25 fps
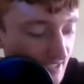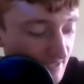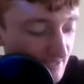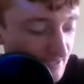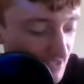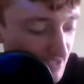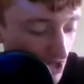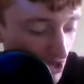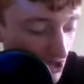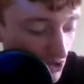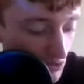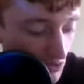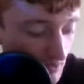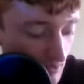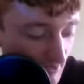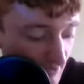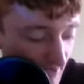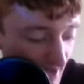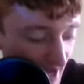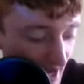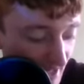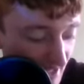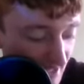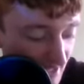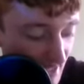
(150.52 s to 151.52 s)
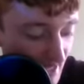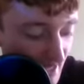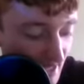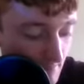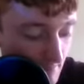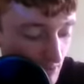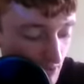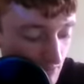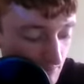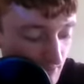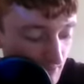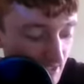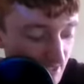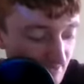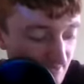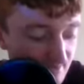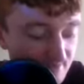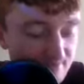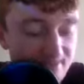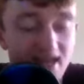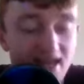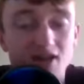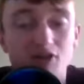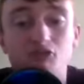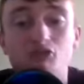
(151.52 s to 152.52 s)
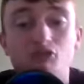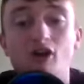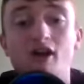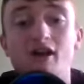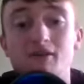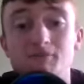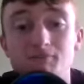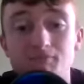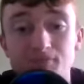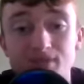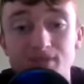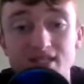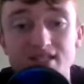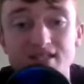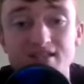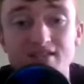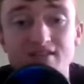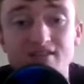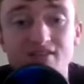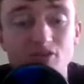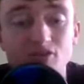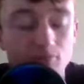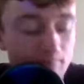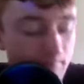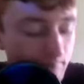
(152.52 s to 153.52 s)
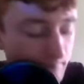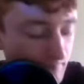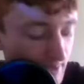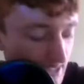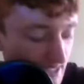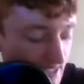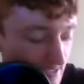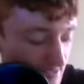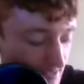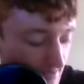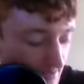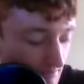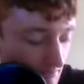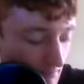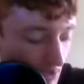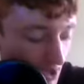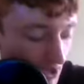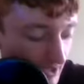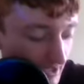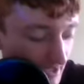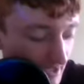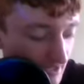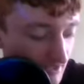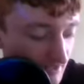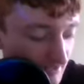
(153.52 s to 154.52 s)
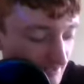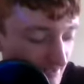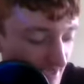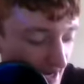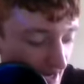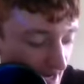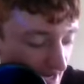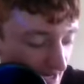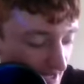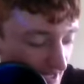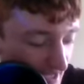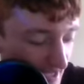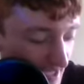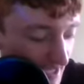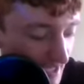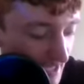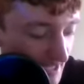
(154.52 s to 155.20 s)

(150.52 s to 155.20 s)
So that game, I predict that right. Meath beat Monaghan there.